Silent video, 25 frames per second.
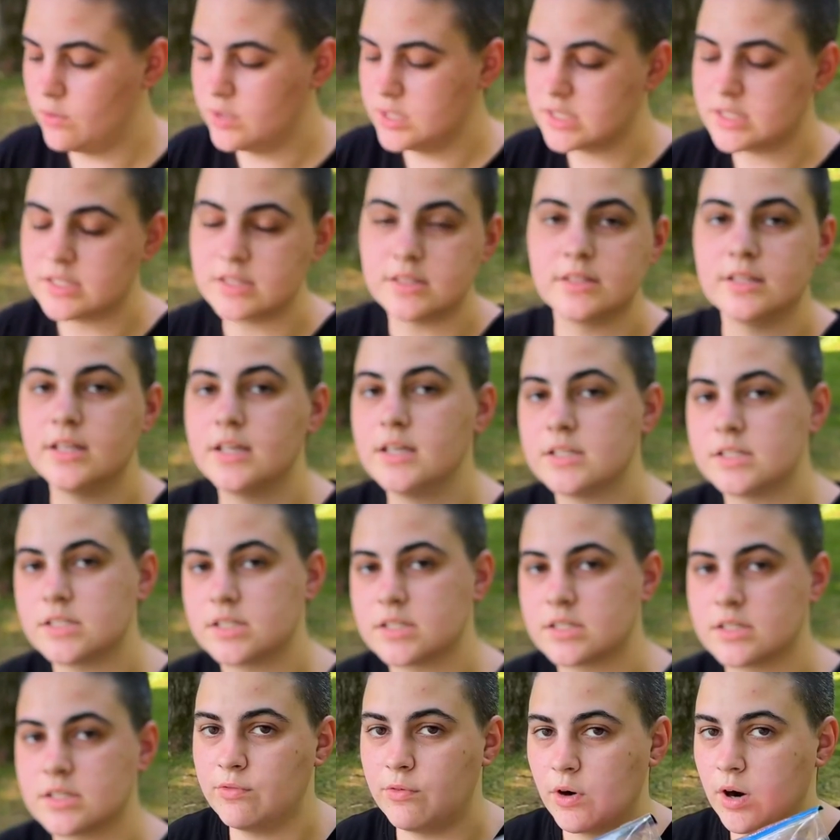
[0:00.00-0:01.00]
is
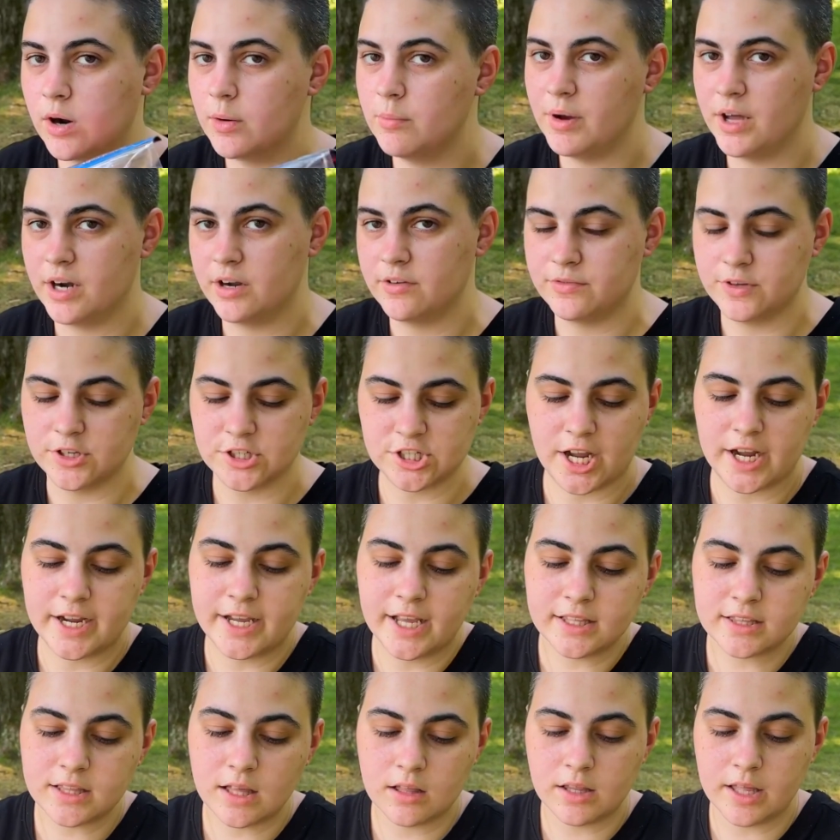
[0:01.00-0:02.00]
this for a Betta fish? I
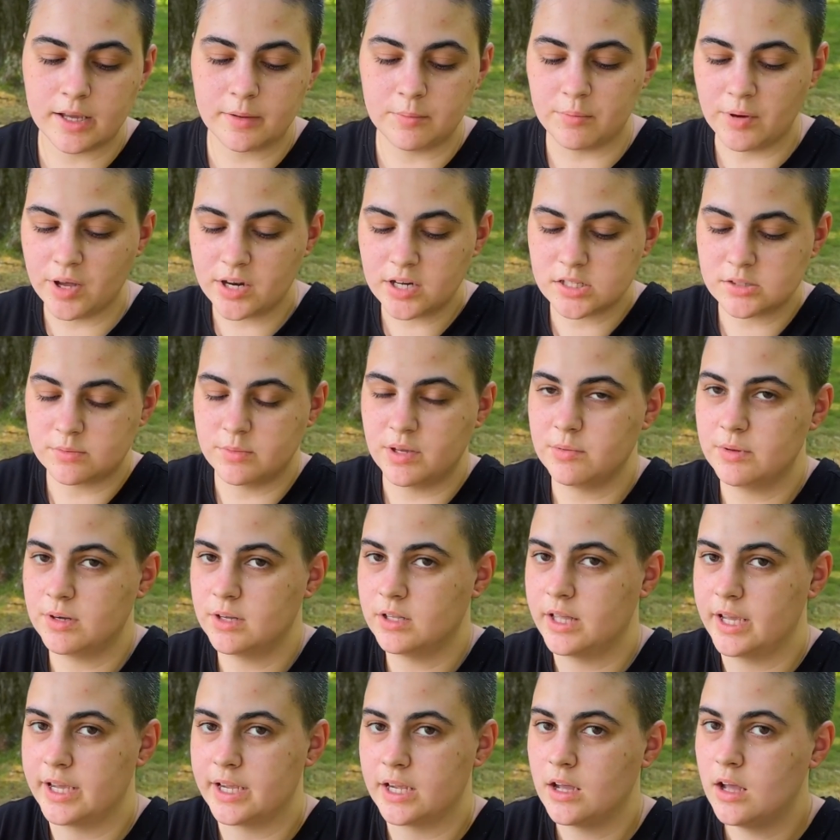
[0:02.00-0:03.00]
get that like Bettas maybe are
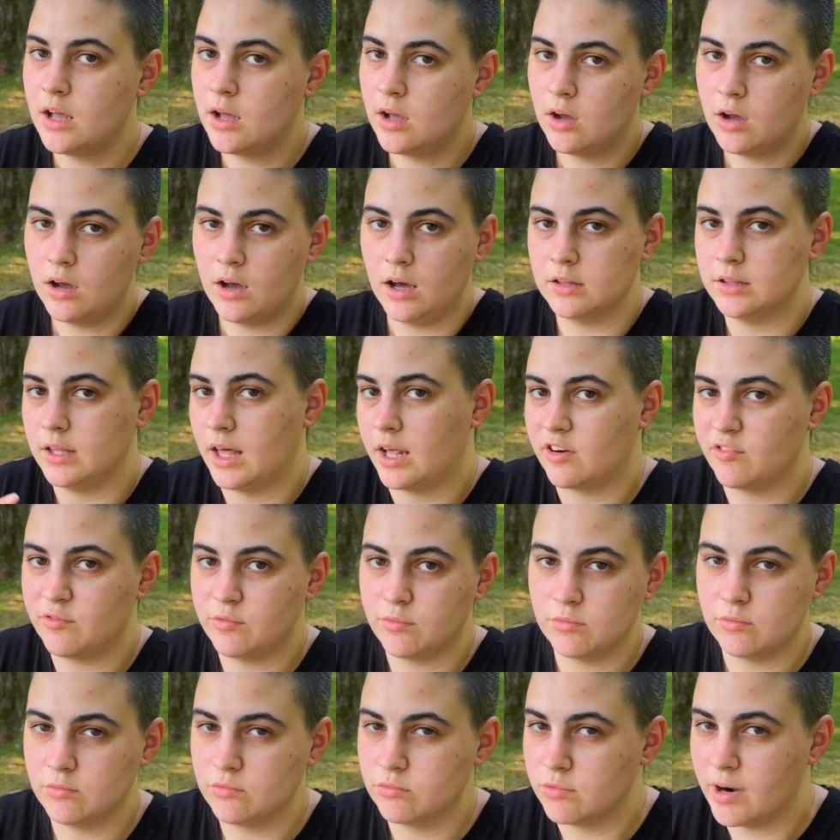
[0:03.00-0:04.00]
like a lot of
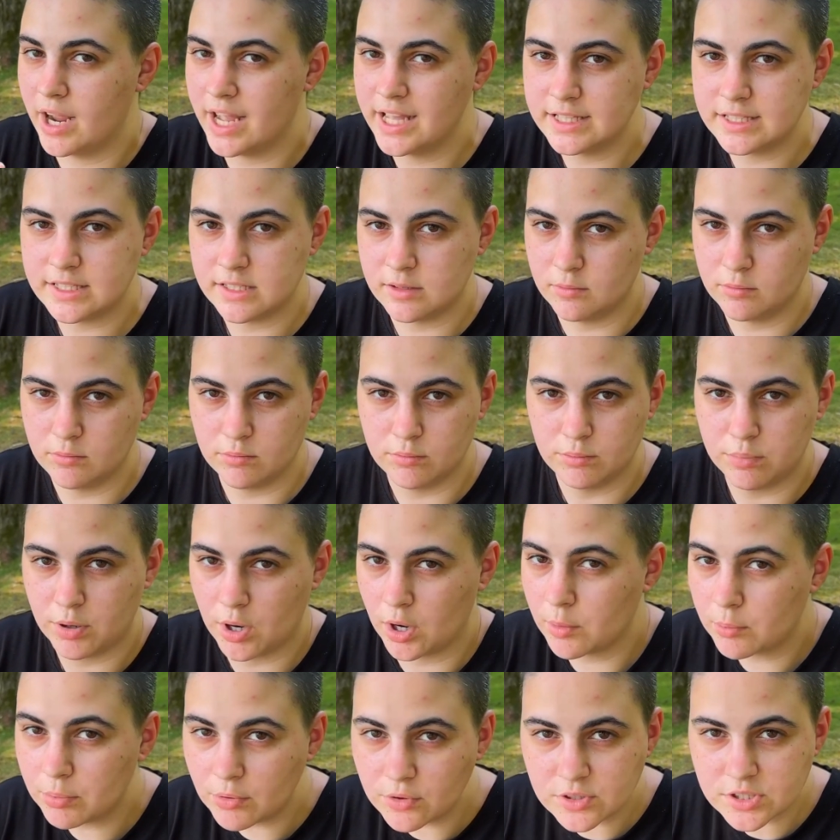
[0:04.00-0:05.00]
reds and
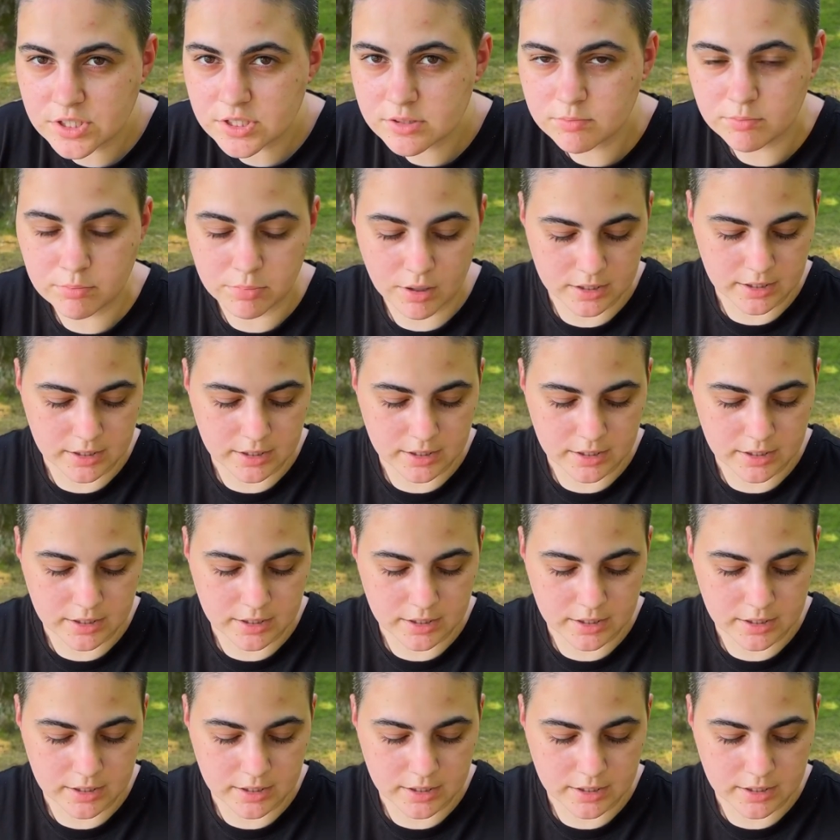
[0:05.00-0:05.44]
purples, but